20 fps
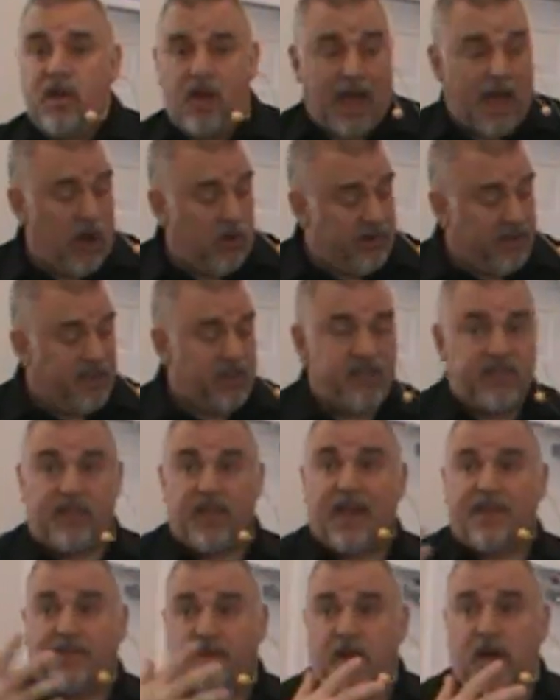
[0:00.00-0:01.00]
I'll get into
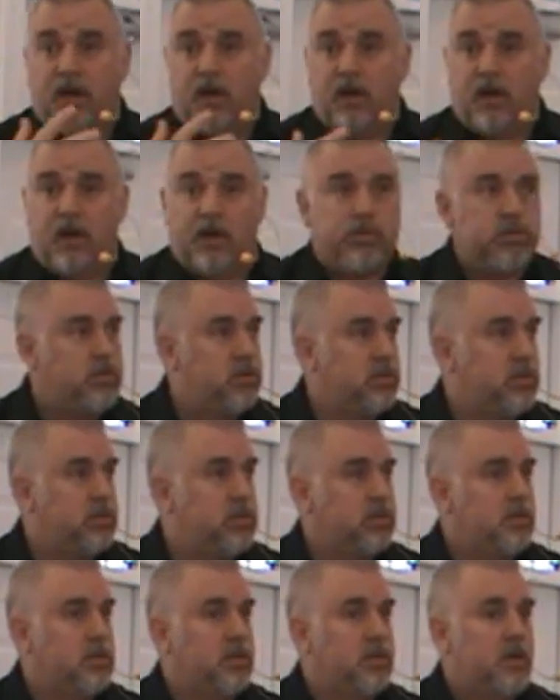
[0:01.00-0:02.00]
that, uh,
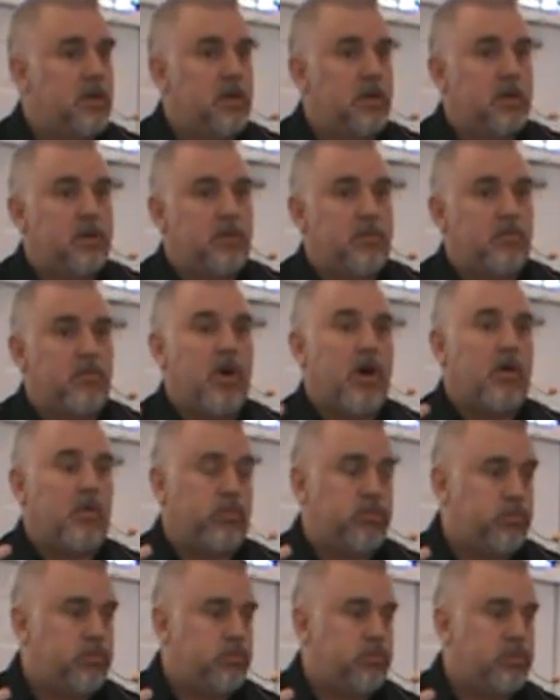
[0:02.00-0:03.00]

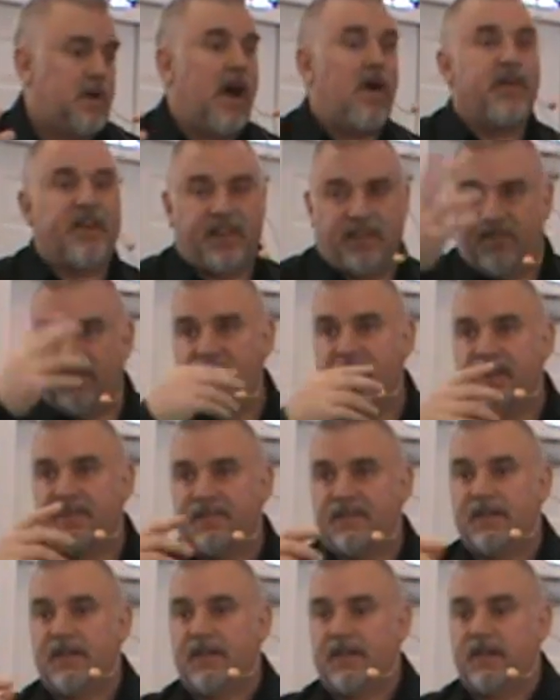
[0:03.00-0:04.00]
well, I'll get into
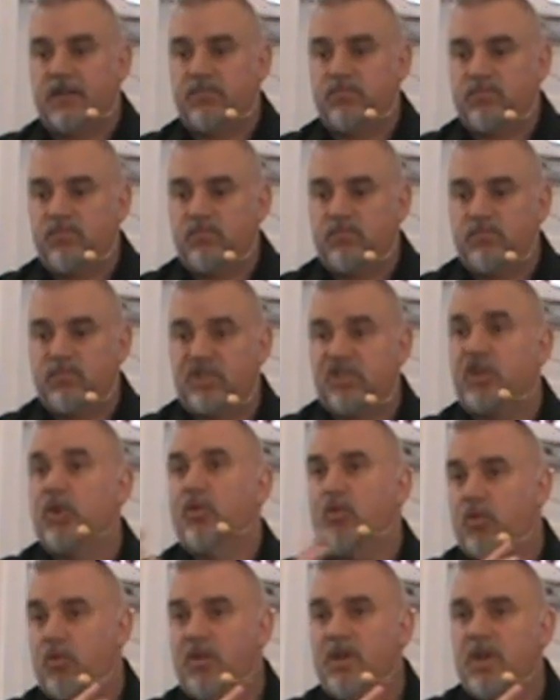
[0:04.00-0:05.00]
that uh,
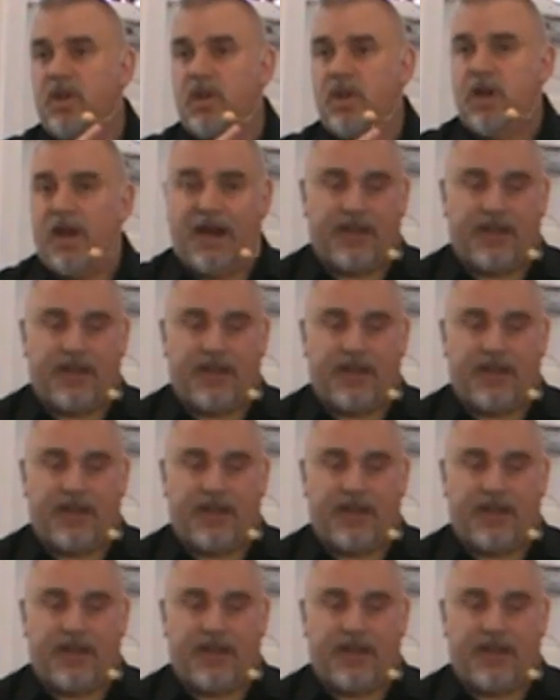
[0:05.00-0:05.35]
soon.